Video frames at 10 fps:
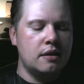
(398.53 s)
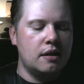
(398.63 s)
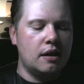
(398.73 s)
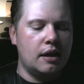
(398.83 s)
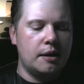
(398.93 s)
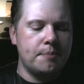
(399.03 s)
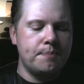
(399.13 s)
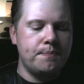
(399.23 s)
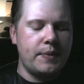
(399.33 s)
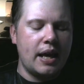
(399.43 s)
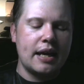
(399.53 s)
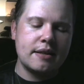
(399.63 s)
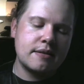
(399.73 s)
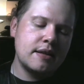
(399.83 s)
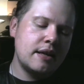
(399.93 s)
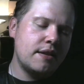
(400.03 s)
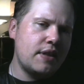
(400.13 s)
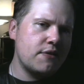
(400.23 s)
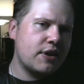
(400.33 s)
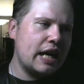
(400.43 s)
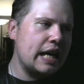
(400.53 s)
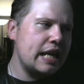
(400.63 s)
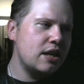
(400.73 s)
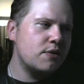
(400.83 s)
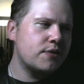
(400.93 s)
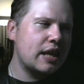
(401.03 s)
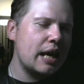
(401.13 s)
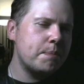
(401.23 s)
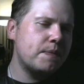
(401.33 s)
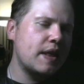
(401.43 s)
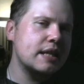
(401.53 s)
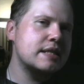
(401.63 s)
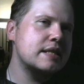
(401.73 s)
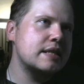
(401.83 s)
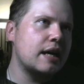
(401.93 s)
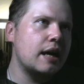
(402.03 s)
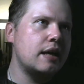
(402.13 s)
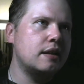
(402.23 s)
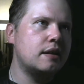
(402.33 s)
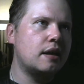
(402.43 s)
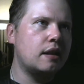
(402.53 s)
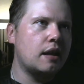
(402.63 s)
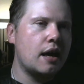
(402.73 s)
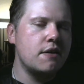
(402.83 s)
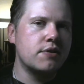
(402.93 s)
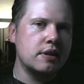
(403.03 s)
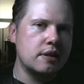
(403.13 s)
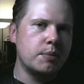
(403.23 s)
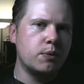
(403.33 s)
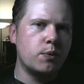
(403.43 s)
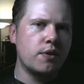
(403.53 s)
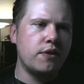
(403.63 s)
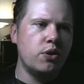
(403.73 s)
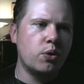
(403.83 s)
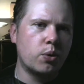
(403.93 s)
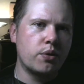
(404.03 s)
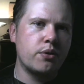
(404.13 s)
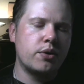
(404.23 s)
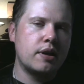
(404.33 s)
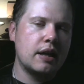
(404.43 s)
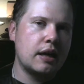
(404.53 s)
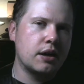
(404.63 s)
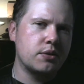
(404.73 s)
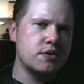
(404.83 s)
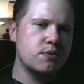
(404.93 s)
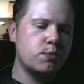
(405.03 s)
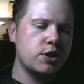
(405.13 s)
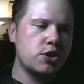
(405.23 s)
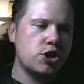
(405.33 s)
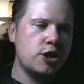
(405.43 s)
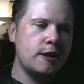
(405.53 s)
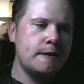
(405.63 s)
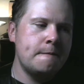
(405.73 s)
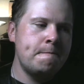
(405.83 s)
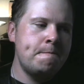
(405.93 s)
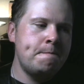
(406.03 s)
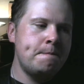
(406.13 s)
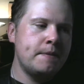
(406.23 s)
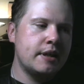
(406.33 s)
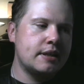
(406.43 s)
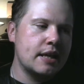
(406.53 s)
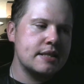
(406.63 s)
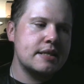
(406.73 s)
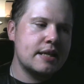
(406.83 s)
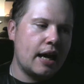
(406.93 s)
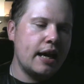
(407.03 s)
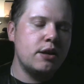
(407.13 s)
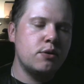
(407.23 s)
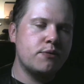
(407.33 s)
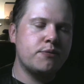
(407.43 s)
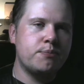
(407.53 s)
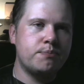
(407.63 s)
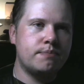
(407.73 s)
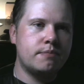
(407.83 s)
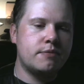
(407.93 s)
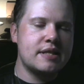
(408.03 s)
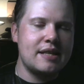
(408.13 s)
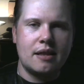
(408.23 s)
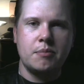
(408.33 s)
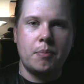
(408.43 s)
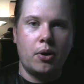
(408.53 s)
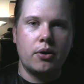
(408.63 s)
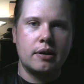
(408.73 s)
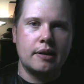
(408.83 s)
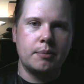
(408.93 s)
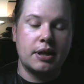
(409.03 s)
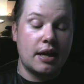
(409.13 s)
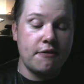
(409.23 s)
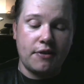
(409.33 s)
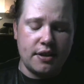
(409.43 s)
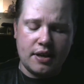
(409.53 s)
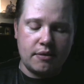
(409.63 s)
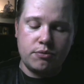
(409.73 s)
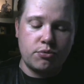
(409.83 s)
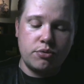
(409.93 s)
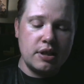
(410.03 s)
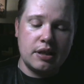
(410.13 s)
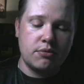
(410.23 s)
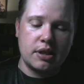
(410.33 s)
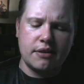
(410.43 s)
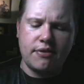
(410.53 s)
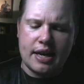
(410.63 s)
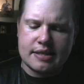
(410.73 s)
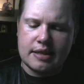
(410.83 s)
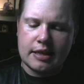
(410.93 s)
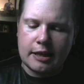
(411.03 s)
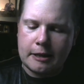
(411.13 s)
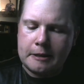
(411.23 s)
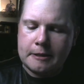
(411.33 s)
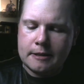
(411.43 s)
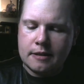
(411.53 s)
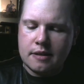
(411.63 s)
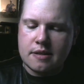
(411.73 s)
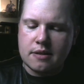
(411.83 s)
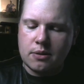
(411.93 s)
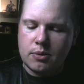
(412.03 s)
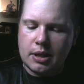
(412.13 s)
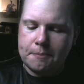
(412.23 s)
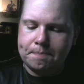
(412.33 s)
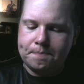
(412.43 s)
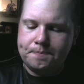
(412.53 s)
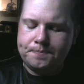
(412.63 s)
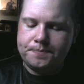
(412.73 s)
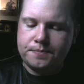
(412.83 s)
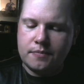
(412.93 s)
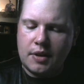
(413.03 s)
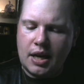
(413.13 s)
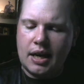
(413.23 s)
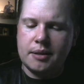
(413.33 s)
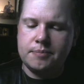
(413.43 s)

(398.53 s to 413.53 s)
and they've kind of kept that style alive a little bit with northern lagers, which does kind of set them apart a little bit. And I find that really, really fascinating. So, yeah.